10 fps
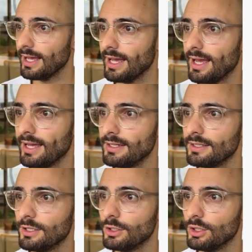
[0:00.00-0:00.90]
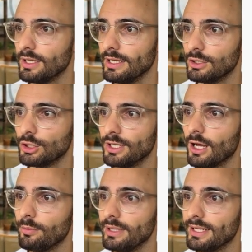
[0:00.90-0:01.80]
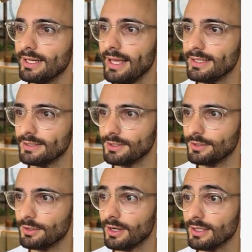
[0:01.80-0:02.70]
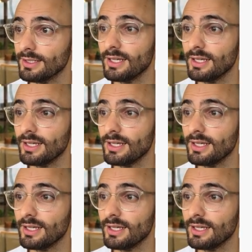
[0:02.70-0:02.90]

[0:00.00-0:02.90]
And it should now be connected. All right.